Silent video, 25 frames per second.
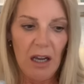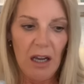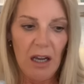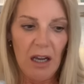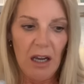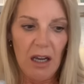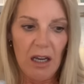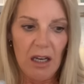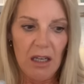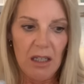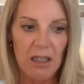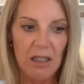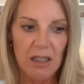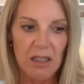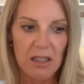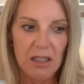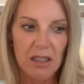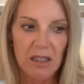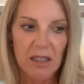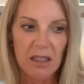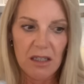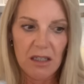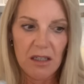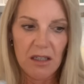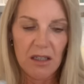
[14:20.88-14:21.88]
And
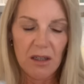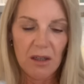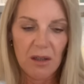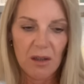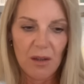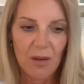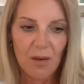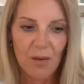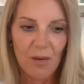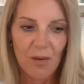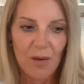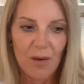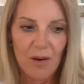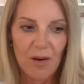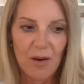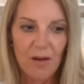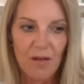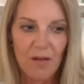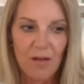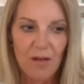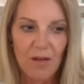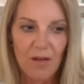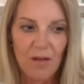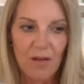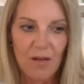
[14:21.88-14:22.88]

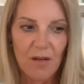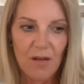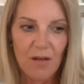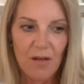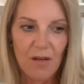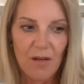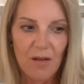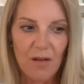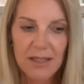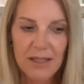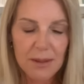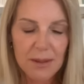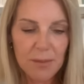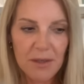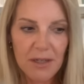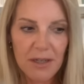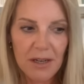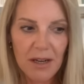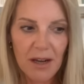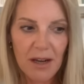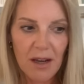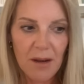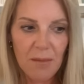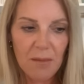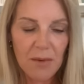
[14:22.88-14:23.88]
when my husband
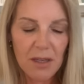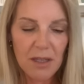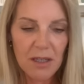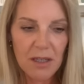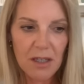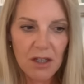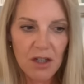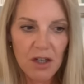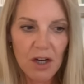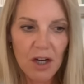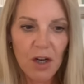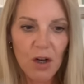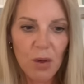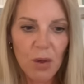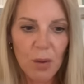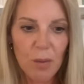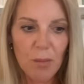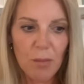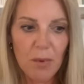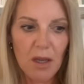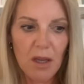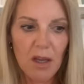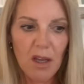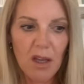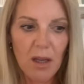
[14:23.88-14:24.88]
came in to check on
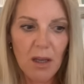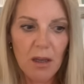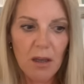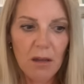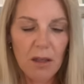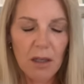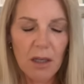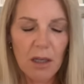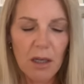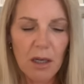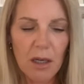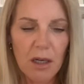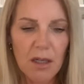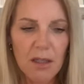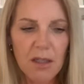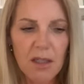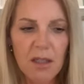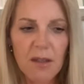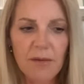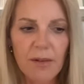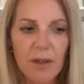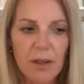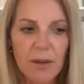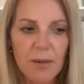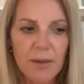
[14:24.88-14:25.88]
me, he asked
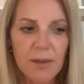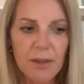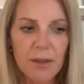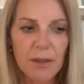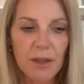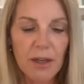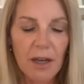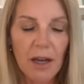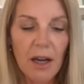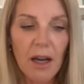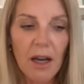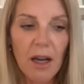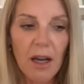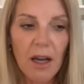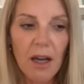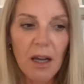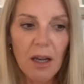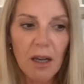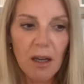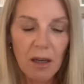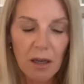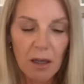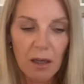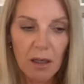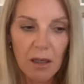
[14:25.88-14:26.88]
if I was
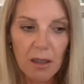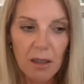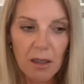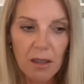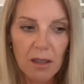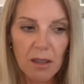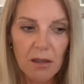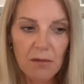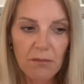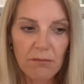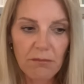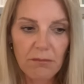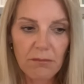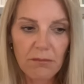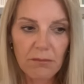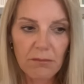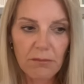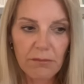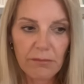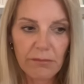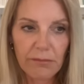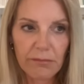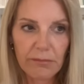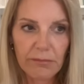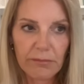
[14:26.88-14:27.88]
okay. And,
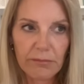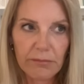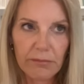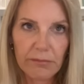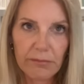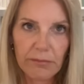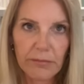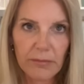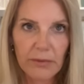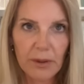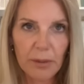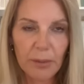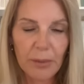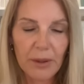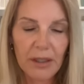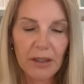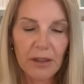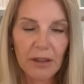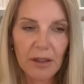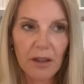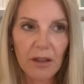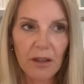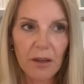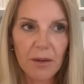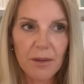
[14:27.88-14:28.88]
I mean,
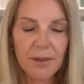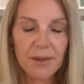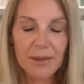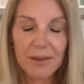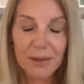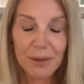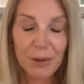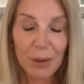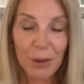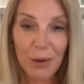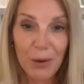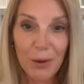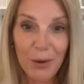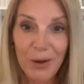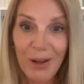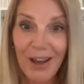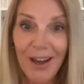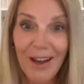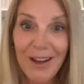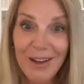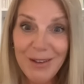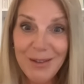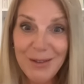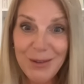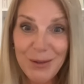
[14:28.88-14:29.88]
like, I was as
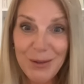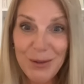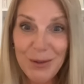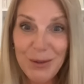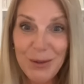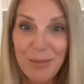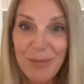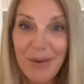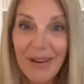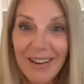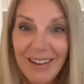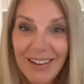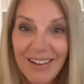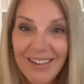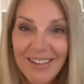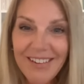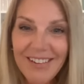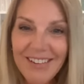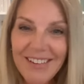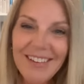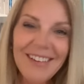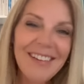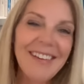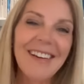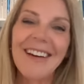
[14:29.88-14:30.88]
okay as you could be.
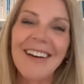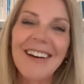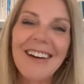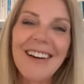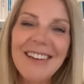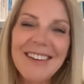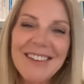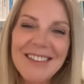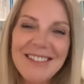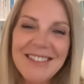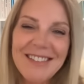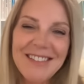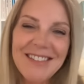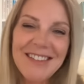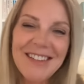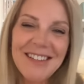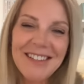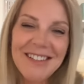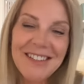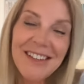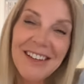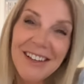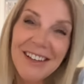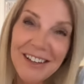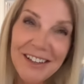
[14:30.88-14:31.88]
I just
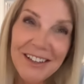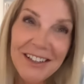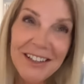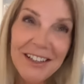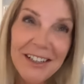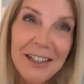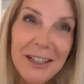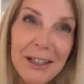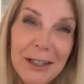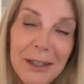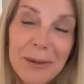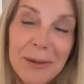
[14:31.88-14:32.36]
said, yeah.